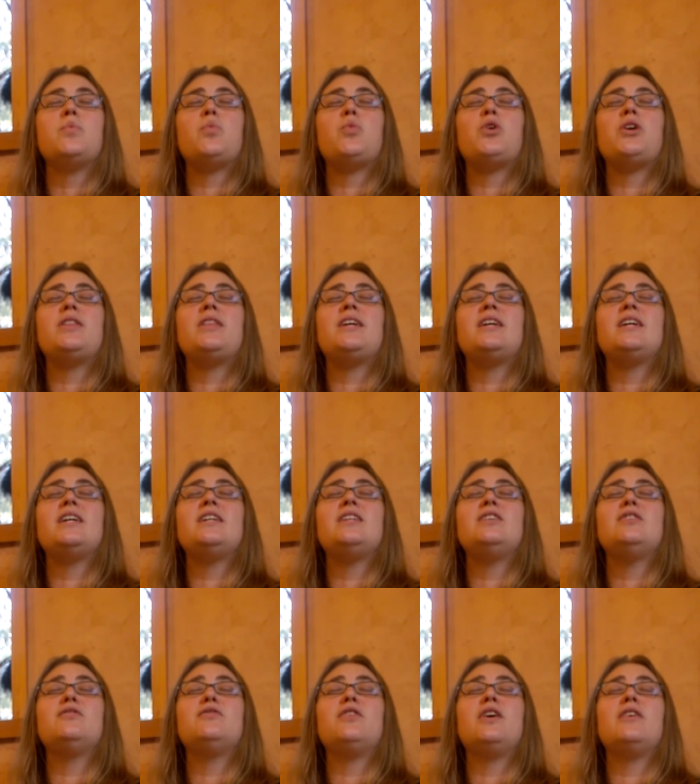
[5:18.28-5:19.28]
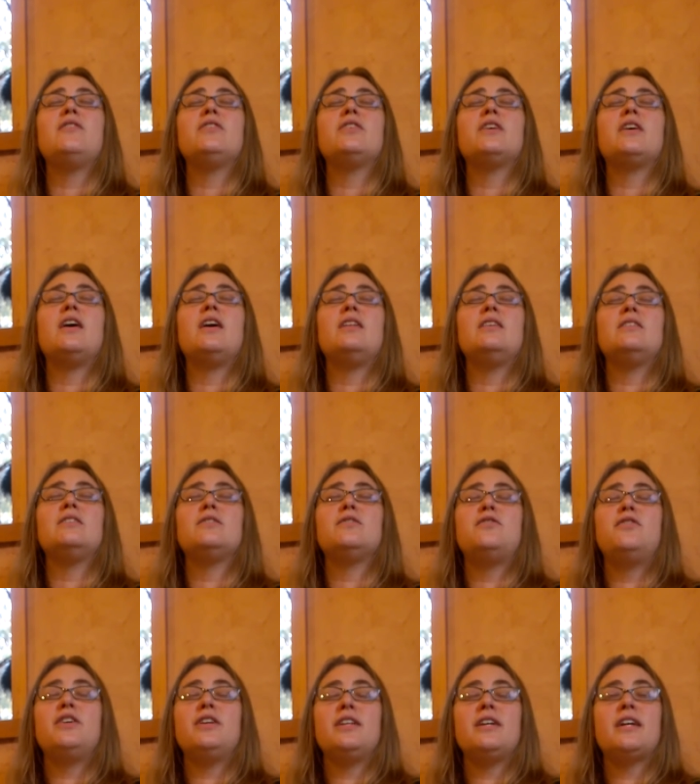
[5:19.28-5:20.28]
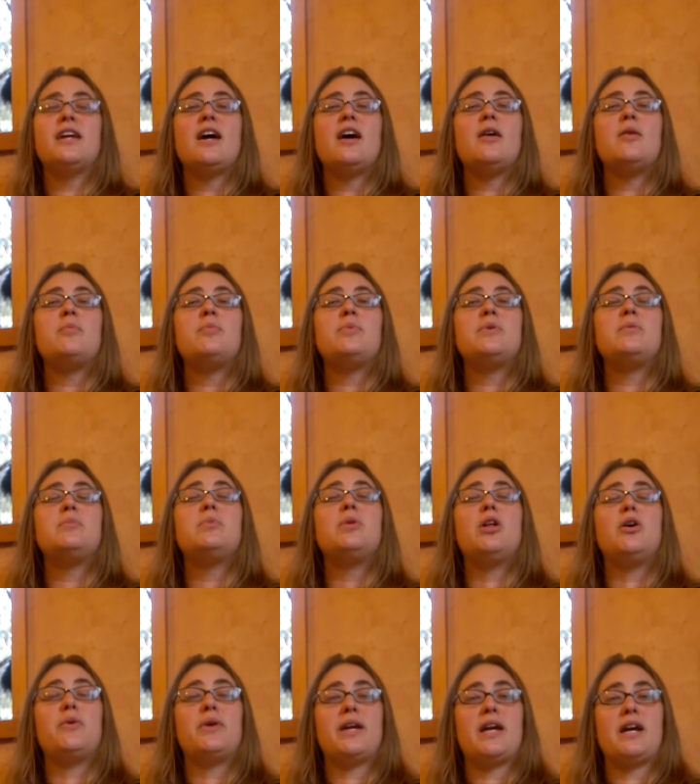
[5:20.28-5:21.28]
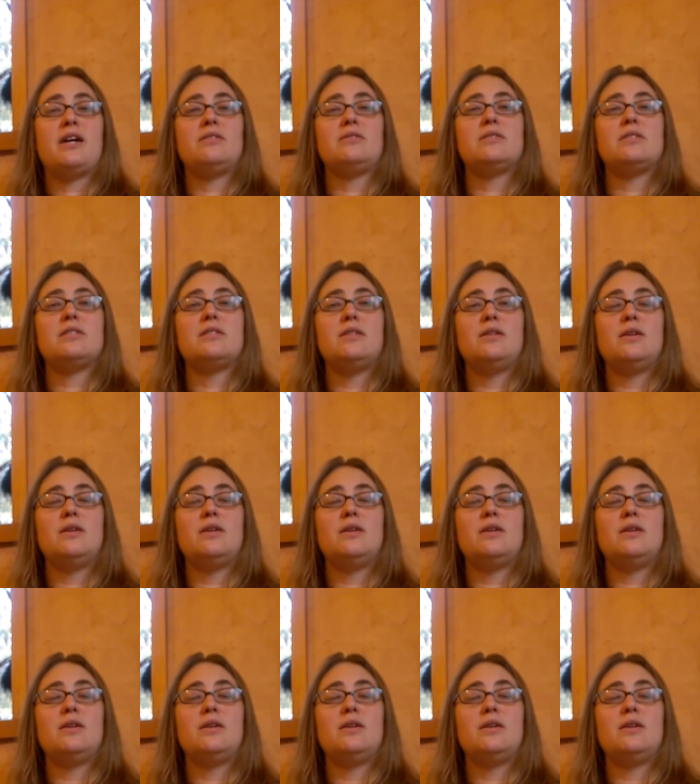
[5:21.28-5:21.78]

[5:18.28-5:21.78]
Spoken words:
Breathing in your favorite color, filling up and blowing out.